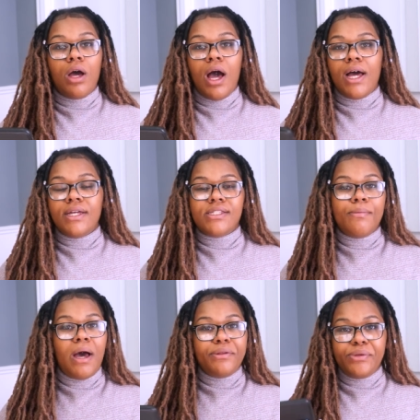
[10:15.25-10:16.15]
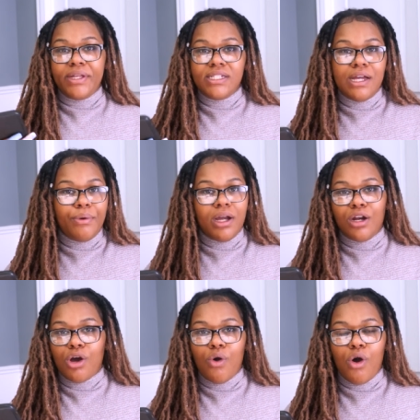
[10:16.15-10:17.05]
Uh, some other things that we're
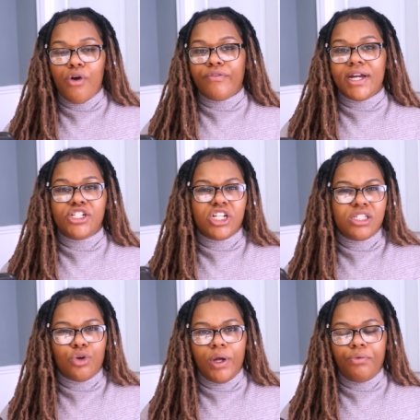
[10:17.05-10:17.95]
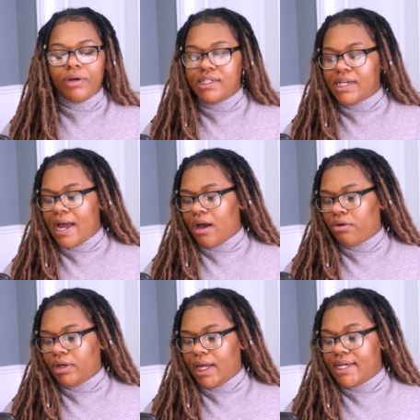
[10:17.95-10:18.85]
going to go over is just a quick rundown